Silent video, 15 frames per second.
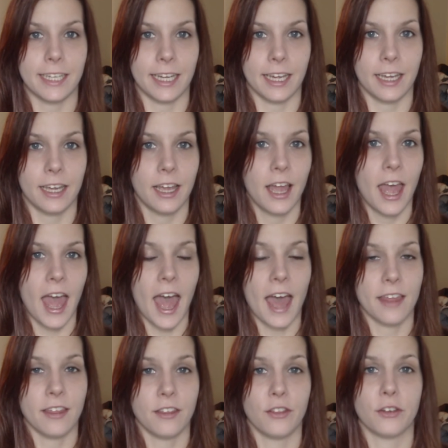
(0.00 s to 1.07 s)
in it,
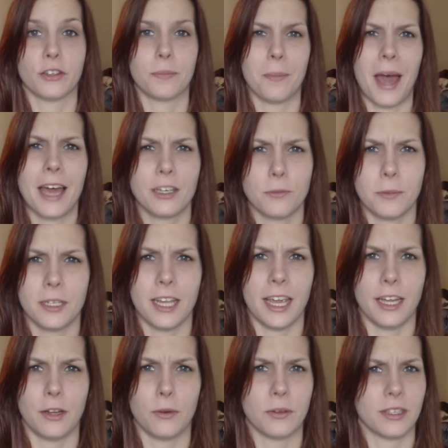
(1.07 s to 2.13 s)
and then there's mashed
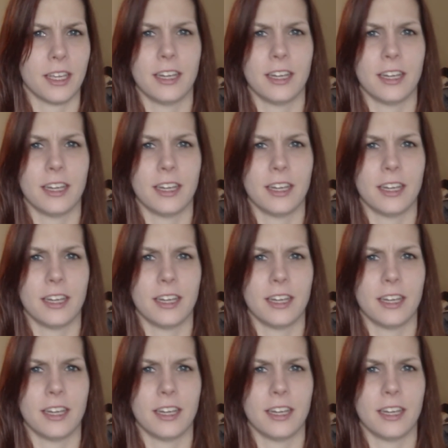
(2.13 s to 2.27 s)
potatoes,